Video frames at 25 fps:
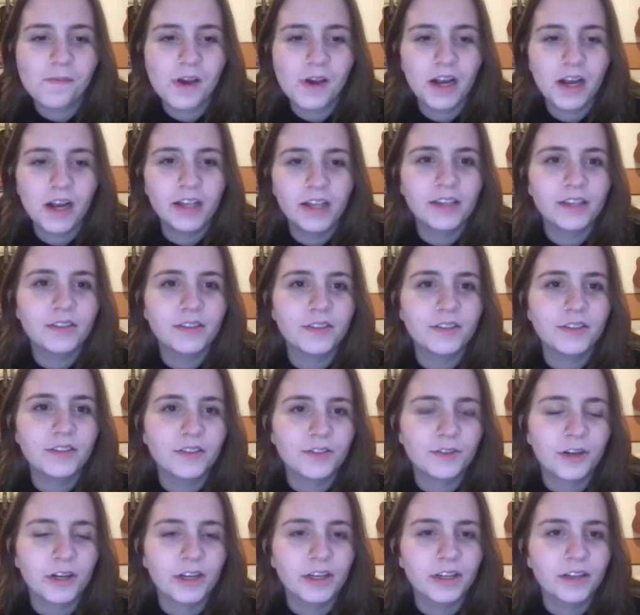and then
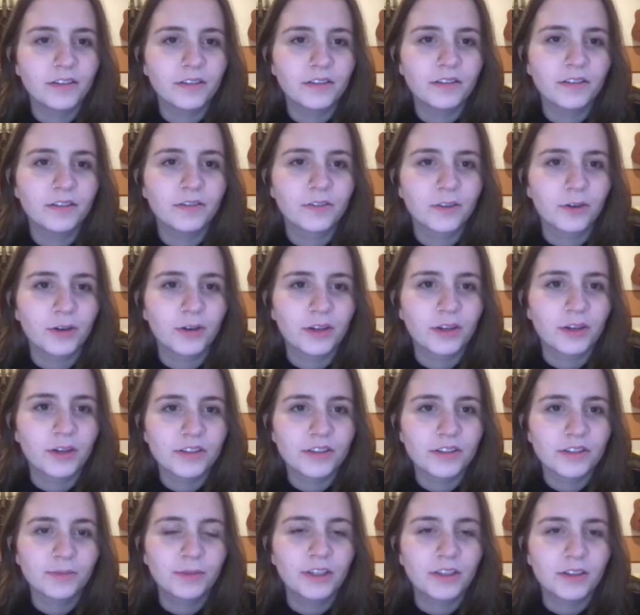Detroit, of
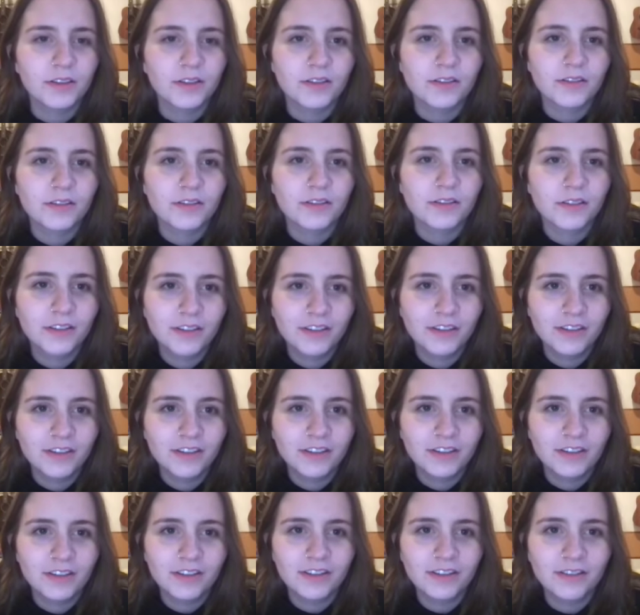course, because
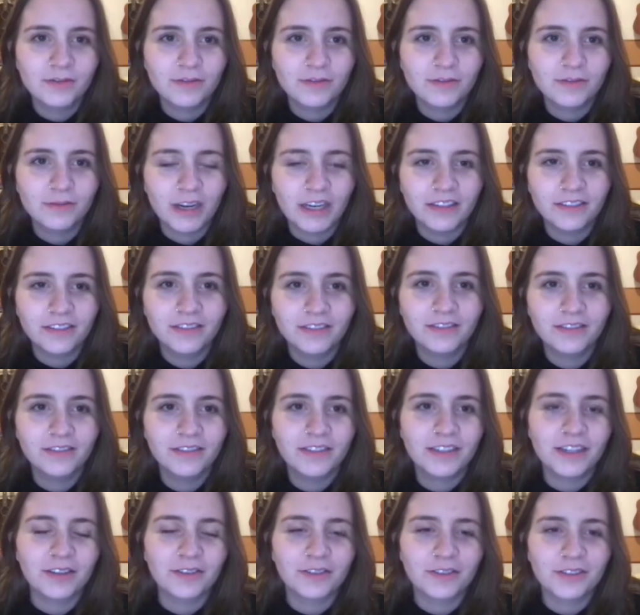it's right
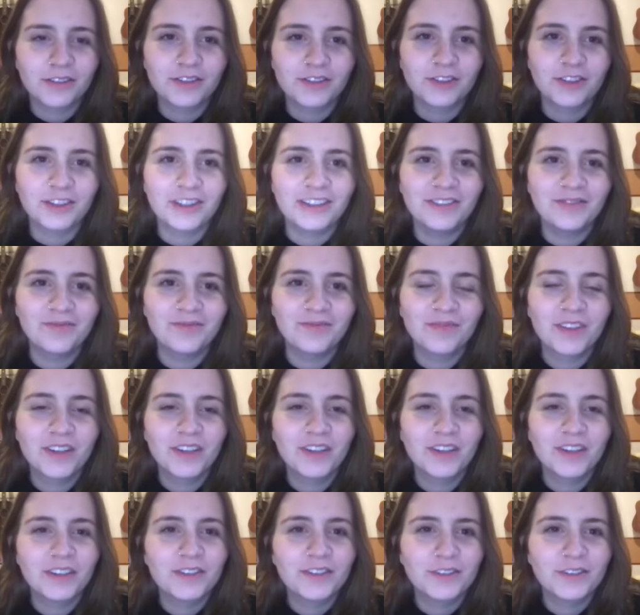down the street.
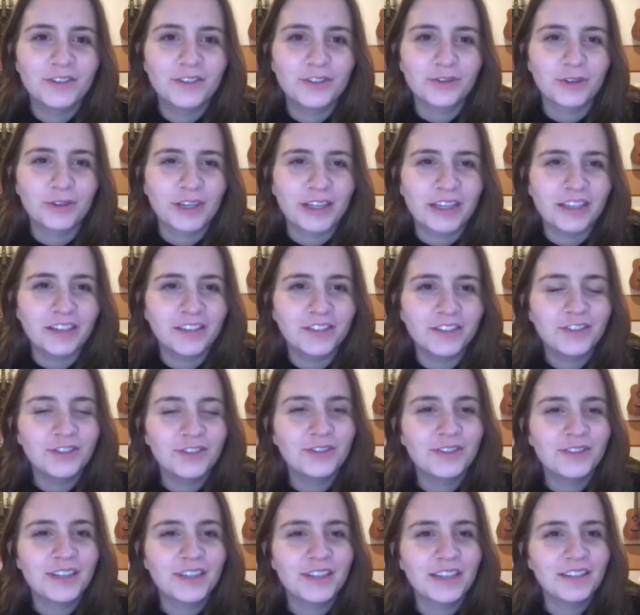Detroit. Do you
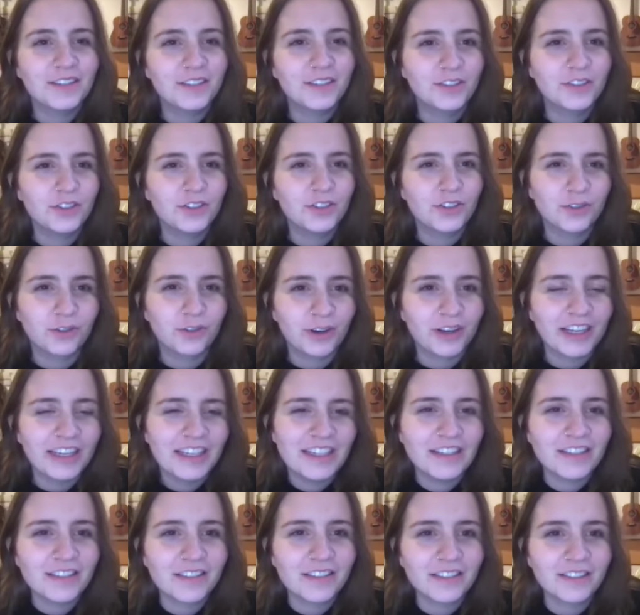say
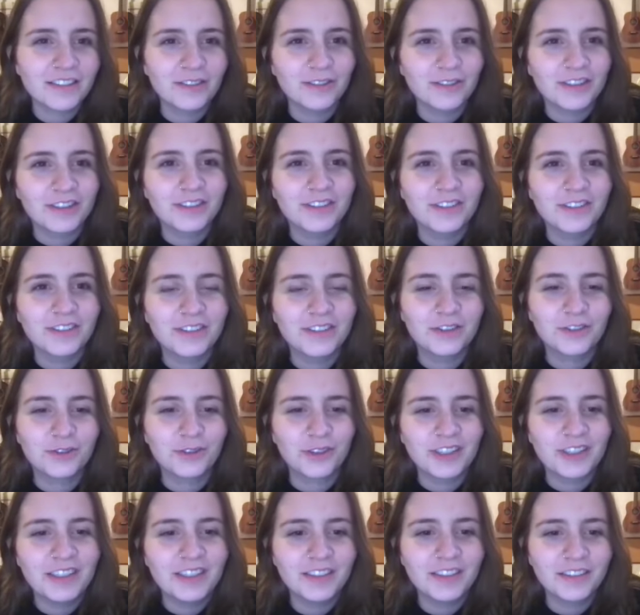Detroit or
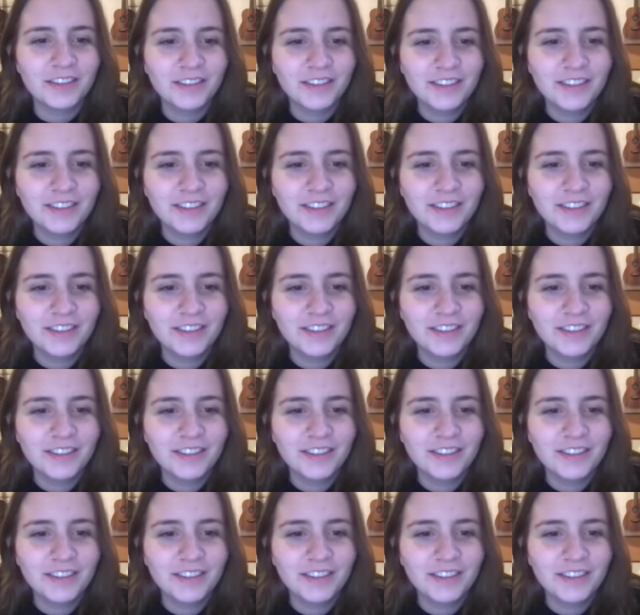Detroit?